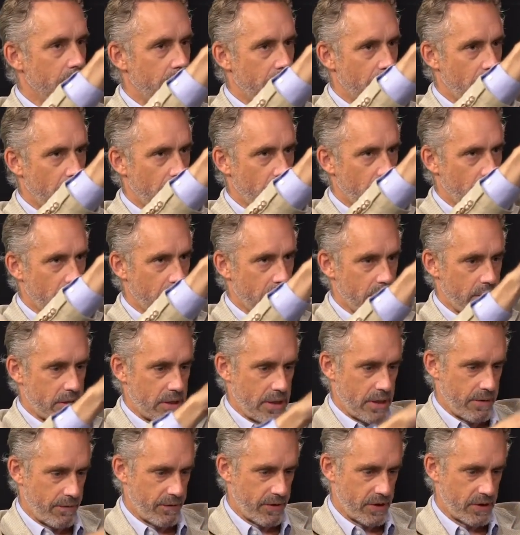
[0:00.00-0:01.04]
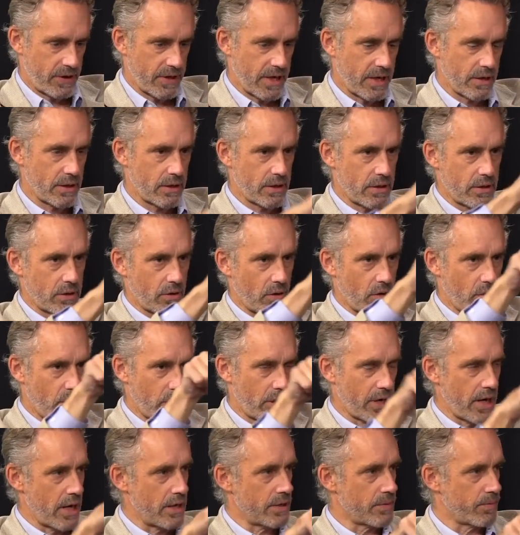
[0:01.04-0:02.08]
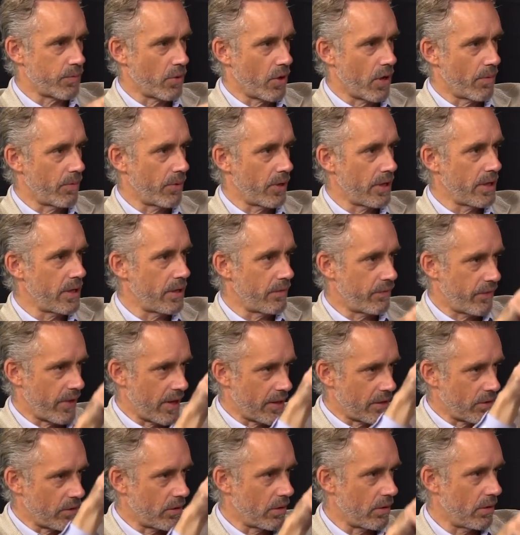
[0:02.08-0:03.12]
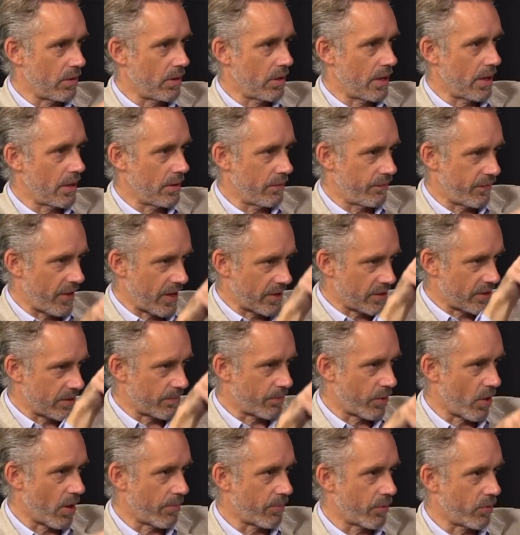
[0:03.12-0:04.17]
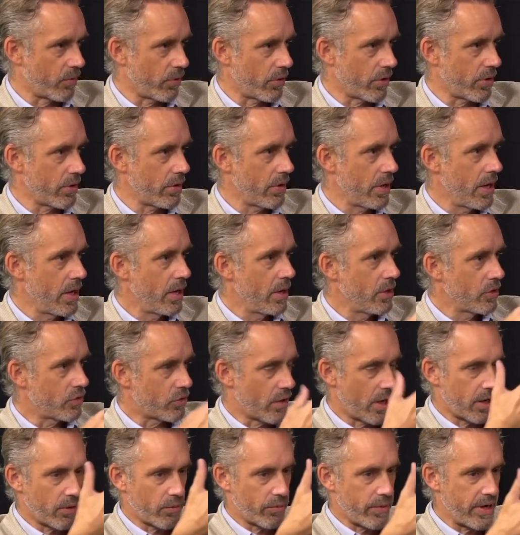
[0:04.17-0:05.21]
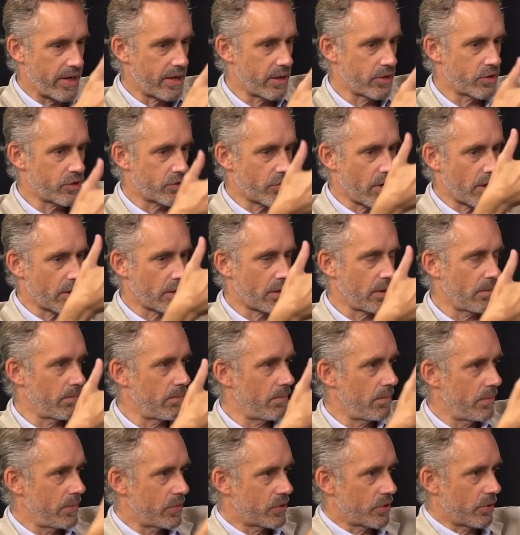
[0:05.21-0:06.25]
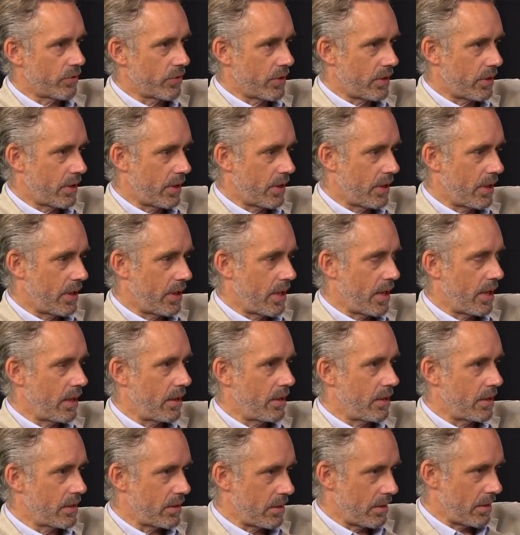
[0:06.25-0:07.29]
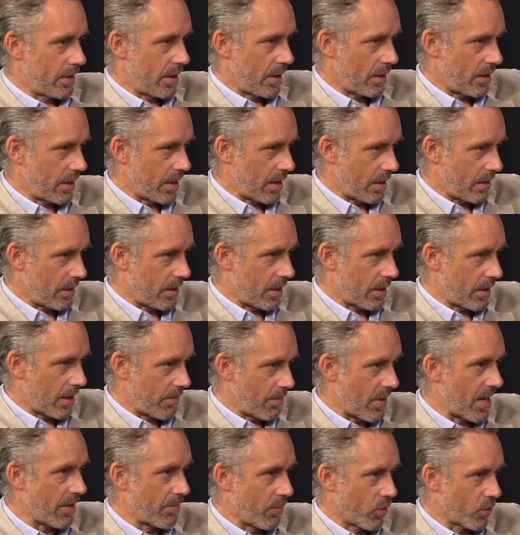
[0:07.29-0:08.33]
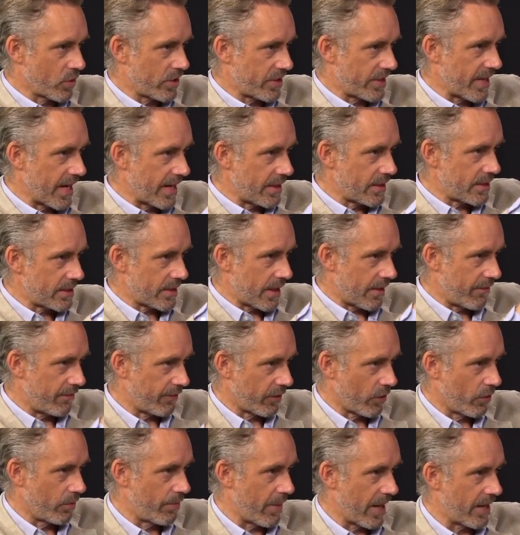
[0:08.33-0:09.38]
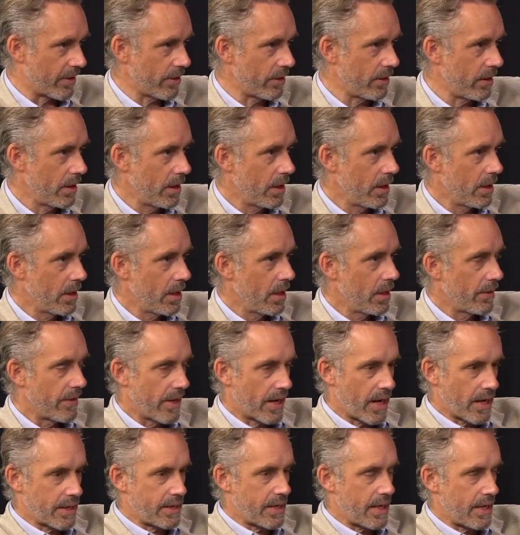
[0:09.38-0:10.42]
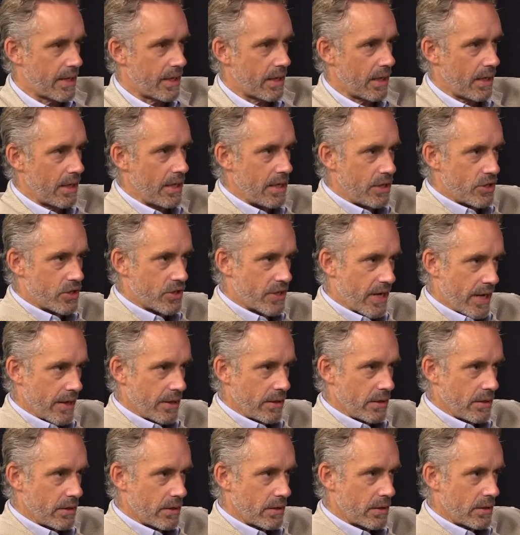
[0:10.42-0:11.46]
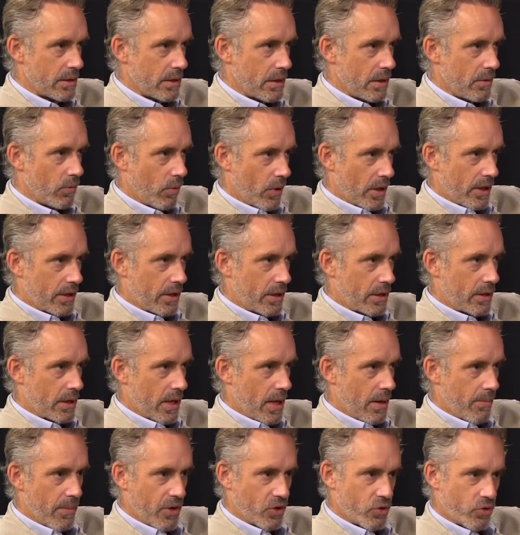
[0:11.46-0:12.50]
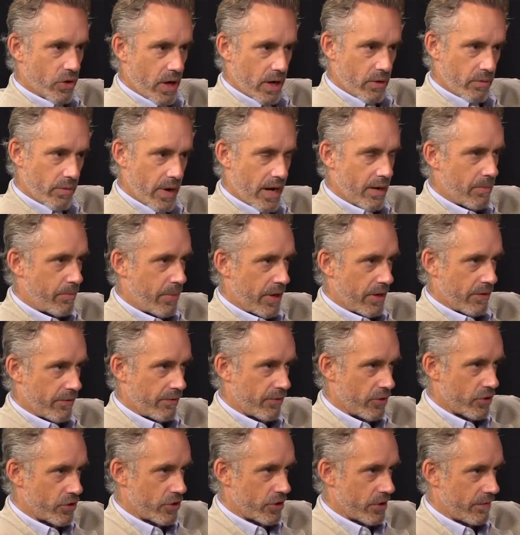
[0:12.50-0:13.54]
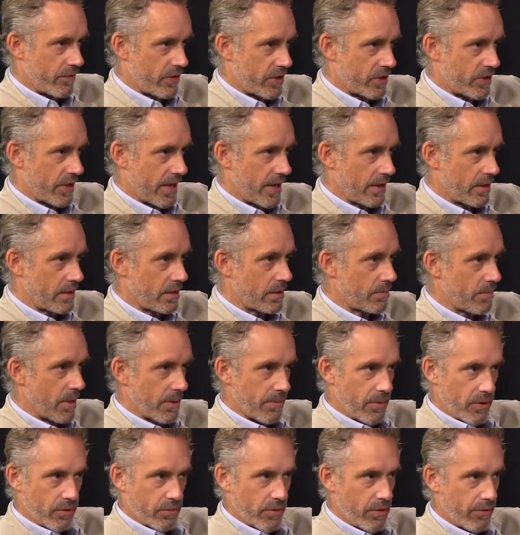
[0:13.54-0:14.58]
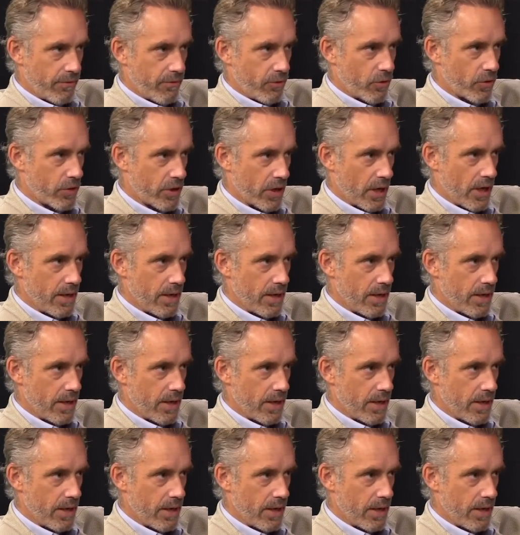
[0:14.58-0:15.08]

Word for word: it. Then I look and see if the sentences are organized properly, if that, if that's the proper order. Try to reconstruct them so that they, that, that, that they make more sense, they flow better. Then I take each sentence one at a time and try to write a better version of the sentence, maybe three or four